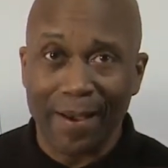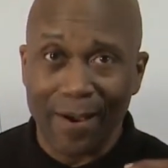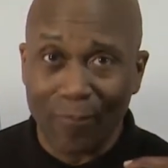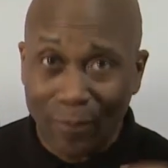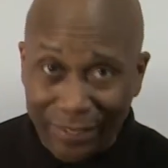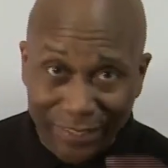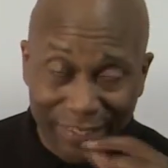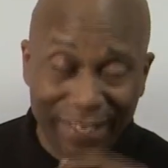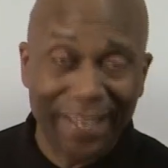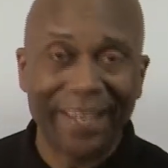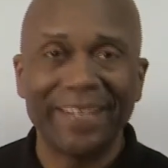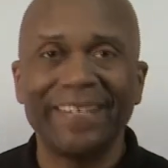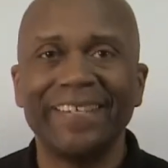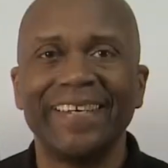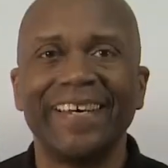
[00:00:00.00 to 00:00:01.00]
Once again,
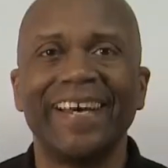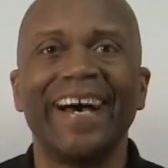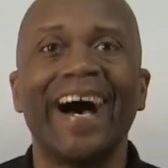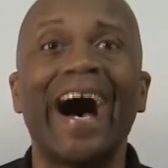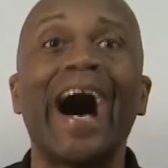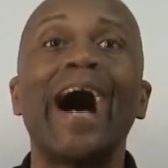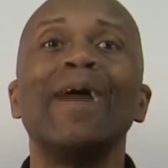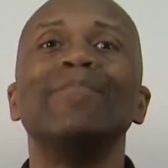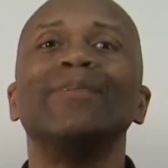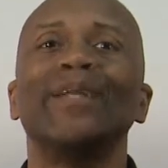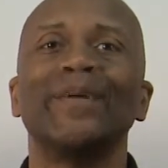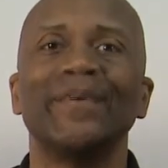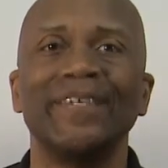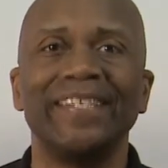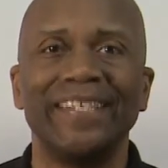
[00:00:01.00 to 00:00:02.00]
I'm
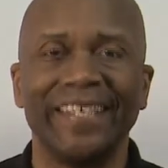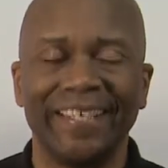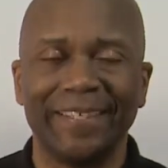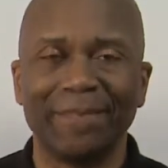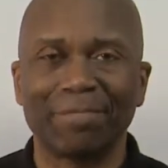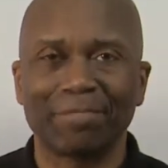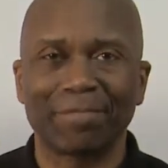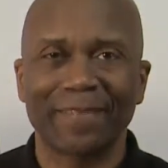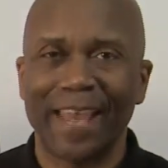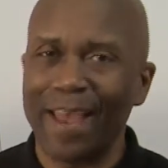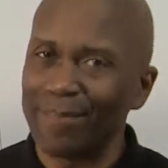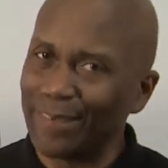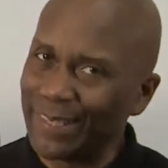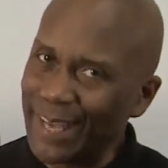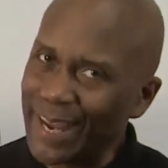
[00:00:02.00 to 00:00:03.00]
Larry D.
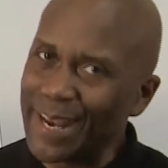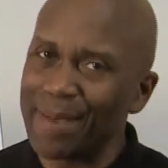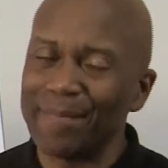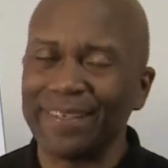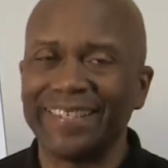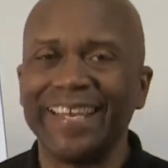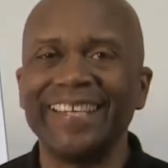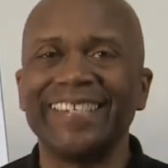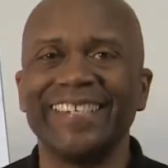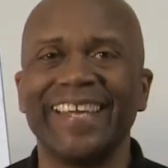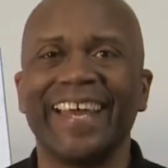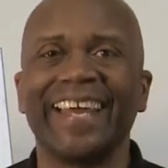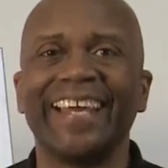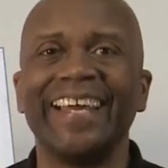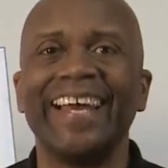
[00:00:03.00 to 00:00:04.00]
Have a dynamic day
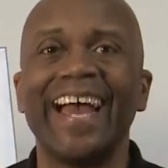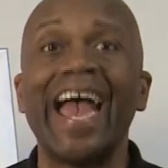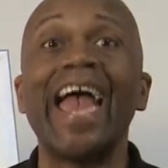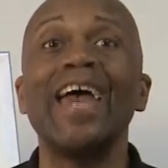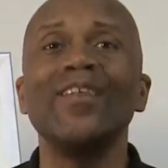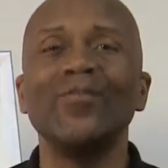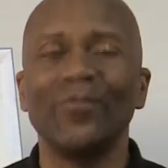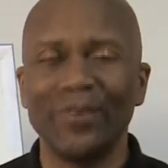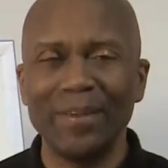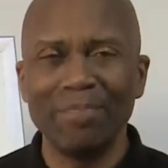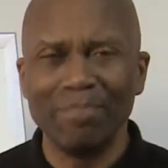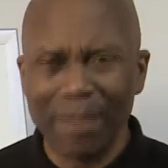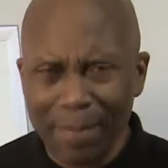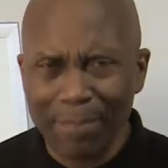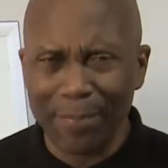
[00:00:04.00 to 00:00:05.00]
today. And
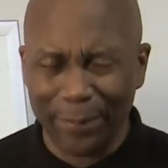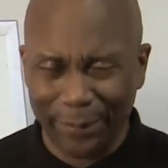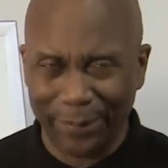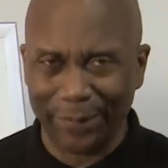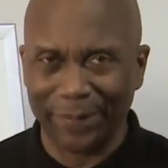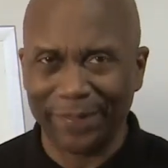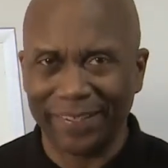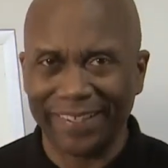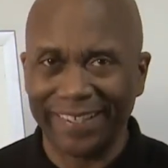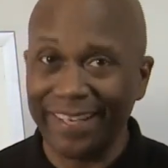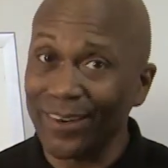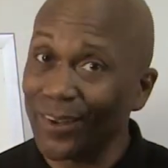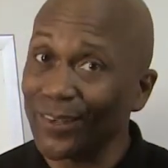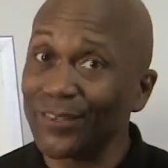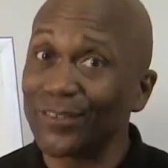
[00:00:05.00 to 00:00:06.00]
remember, it all